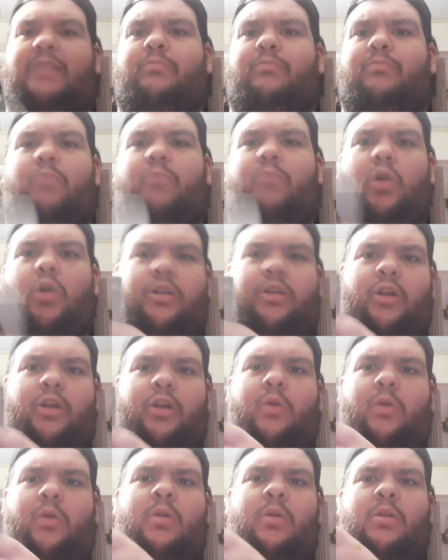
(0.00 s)
book, you know,
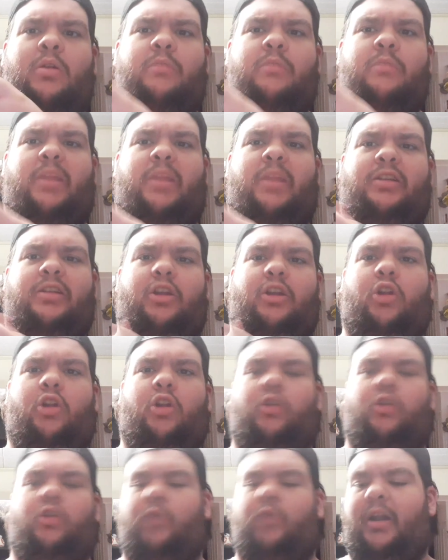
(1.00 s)
basically her
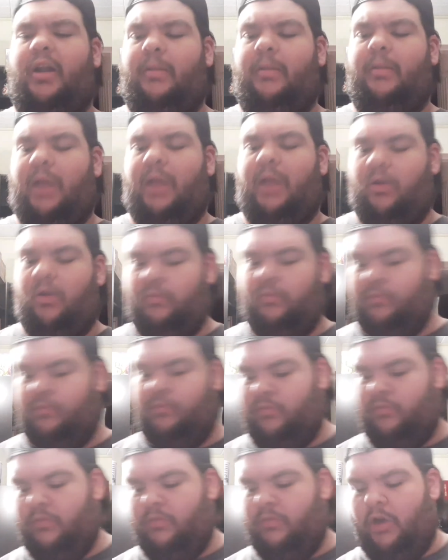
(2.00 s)
writing about,
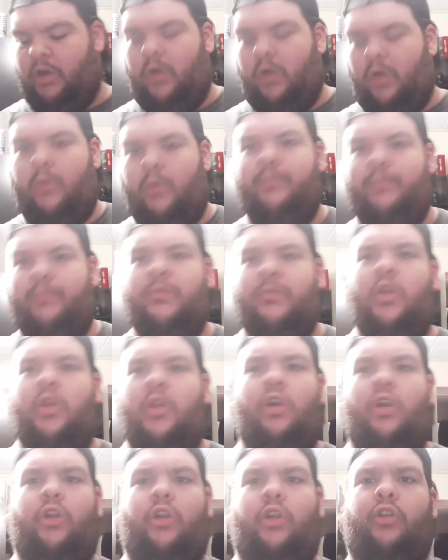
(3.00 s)
you know,
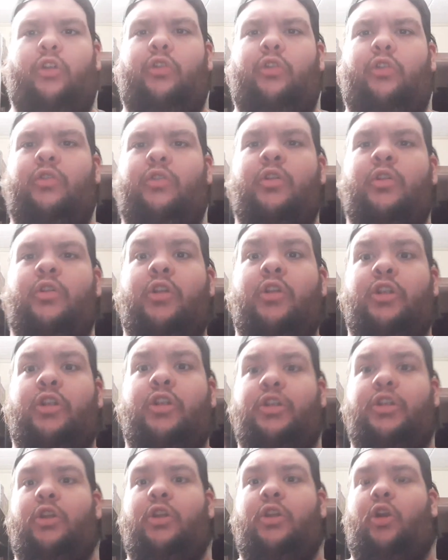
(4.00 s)
her
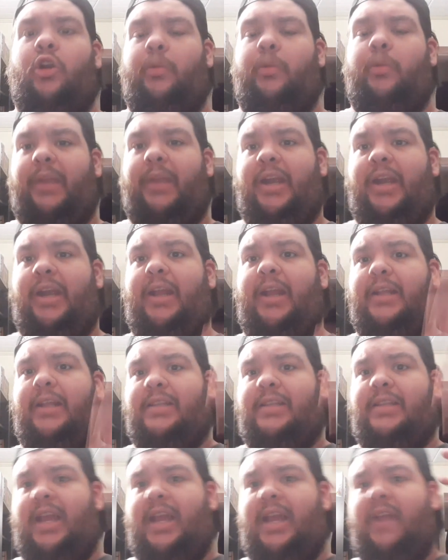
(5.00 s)
her beginnings
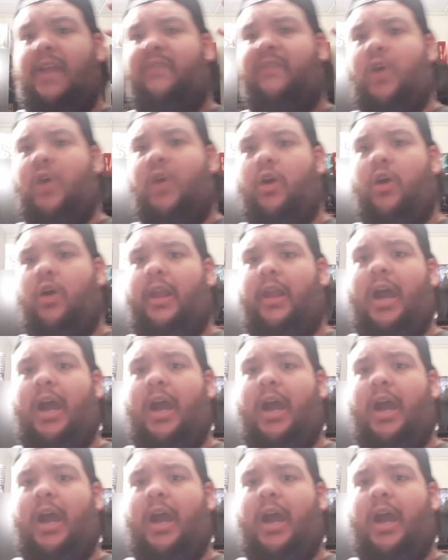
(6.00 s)
and falling out